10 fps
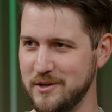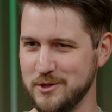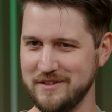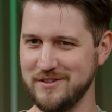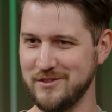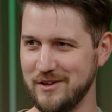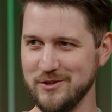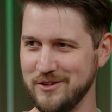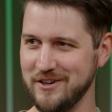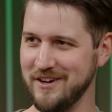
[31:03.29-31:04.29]

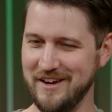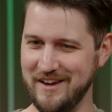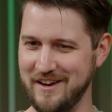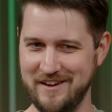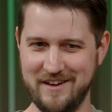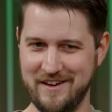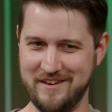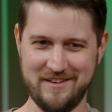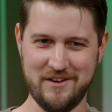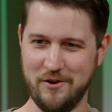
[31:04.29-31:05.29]
center,
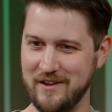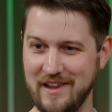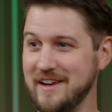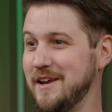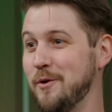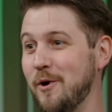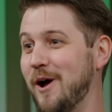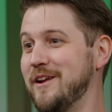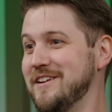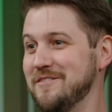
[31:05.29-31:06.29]
a lightning rod,
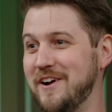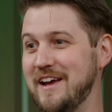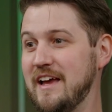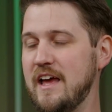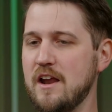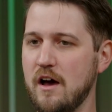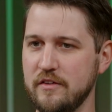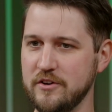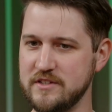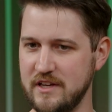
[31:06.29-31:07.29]
right? And other
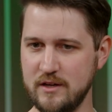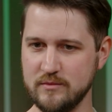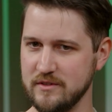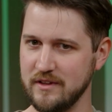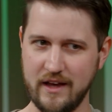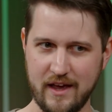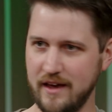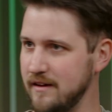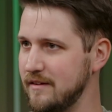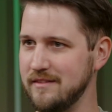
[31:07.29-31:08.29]
teams are like,
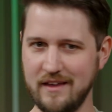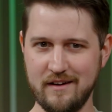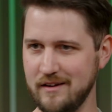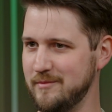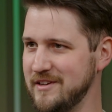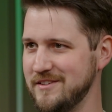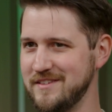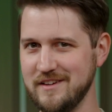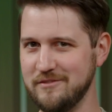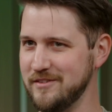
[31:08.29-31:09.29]
hey, that automation
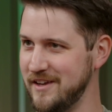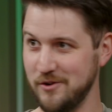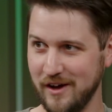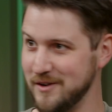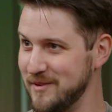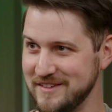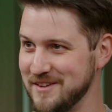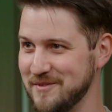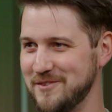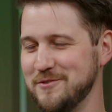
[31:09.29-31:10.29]
stuff, can you automate
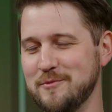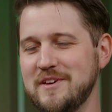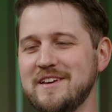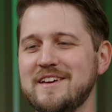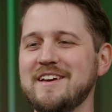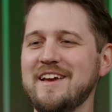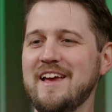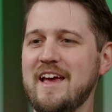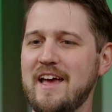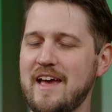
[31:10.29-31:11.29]
something for me?
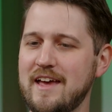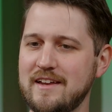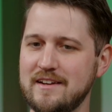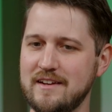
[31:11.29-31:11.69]
And